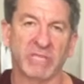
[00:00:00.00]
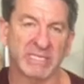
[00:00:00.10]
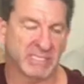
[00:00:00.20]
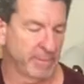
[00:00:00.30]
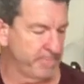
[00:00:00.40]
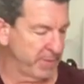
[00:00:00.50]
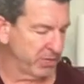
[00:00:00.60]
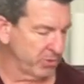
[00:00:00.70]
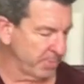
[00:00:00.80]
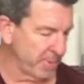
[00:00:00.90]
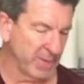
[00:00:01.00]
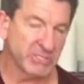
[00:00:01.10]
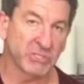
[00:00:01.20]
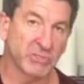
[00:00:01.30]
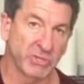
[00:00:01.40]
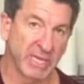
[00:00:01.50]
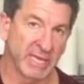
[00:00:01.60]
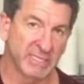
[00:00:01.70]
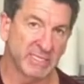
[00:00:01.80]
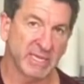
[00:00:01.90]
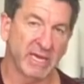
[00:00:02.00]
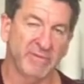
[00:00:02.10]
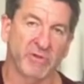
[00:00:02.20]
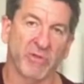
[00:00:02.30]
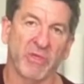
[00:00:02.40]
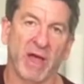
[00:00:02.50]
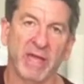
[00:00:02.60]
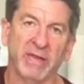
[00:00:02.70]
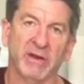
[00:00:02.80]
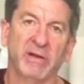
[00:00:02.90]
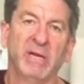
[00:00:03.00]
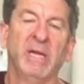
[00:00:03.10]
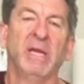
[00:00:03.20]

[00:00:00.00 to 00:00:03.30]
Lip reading: That's the big group of muscles to the inside of your thigh here.